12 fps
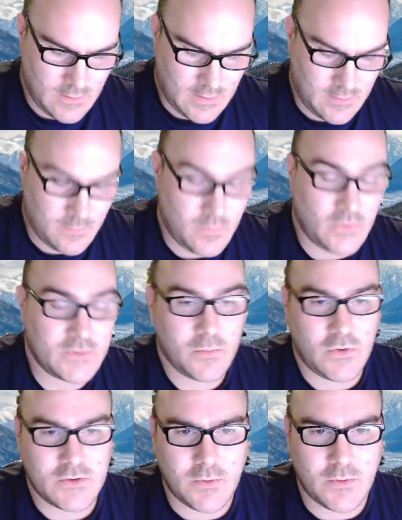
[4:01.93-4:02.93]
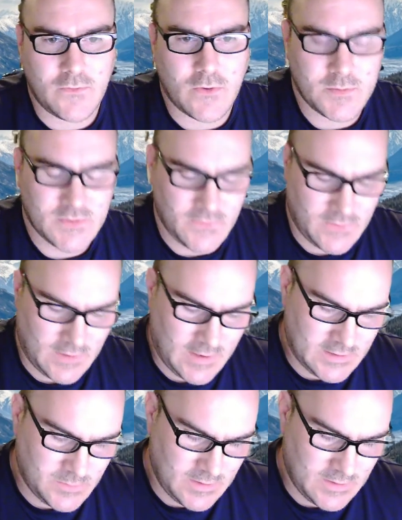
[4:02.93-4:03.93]
multiple forms of
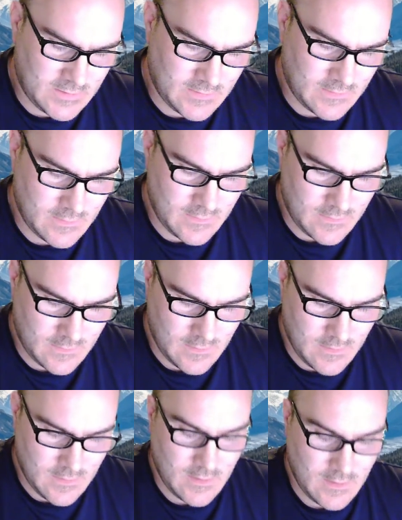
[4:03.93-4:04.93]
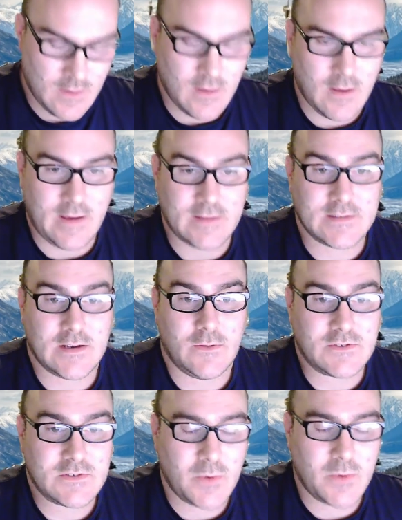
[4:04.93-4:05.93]
engagement. As I
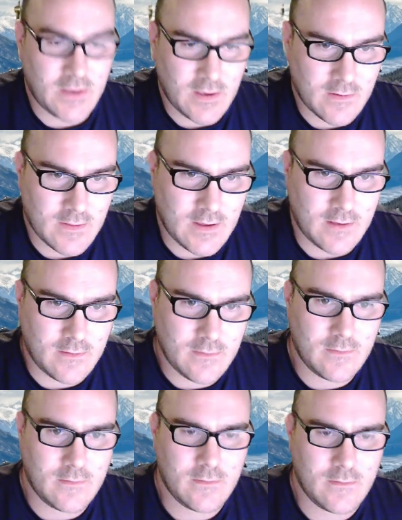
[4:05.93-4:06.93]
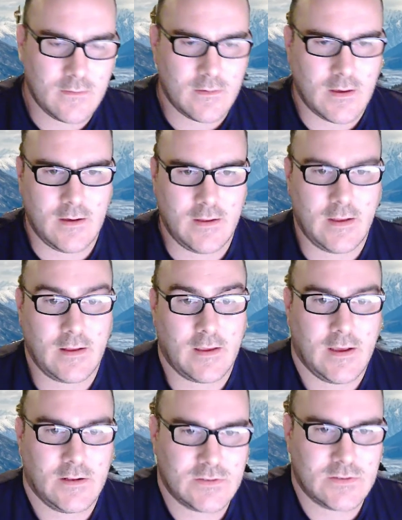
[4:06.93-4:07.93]
was speaking, that
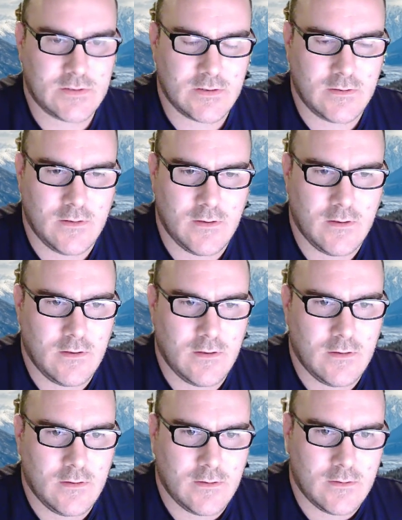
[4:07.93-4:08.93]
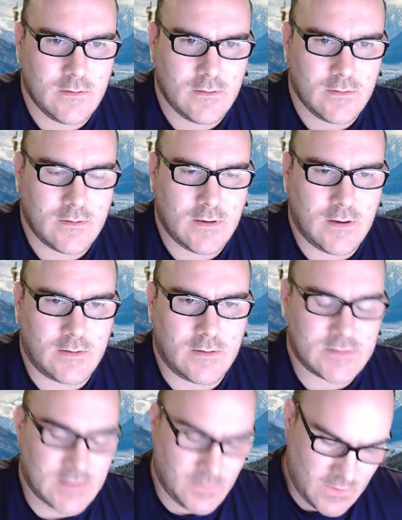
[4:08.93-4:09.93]
engaged
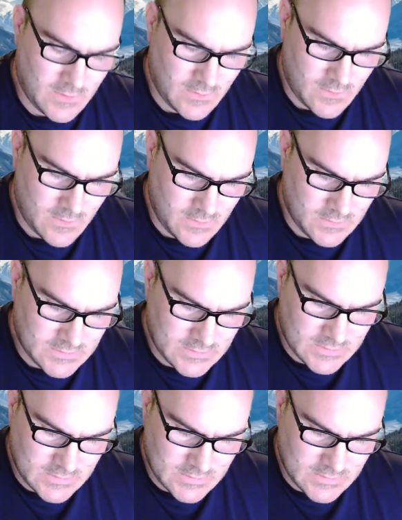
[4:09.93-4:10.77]
some of the learners.